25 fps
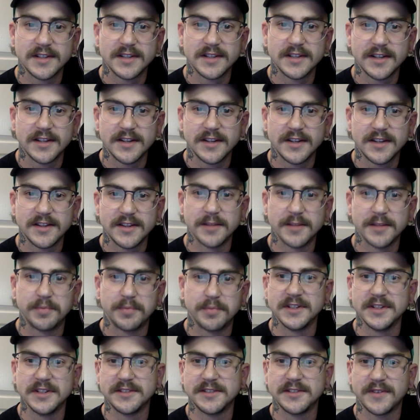the police
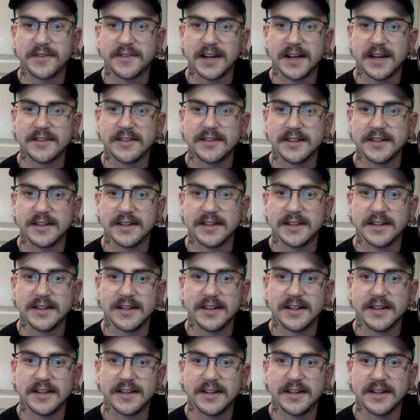found
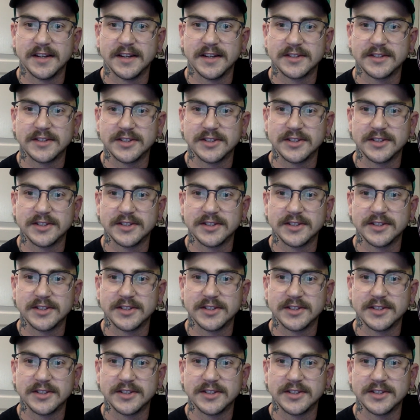the children,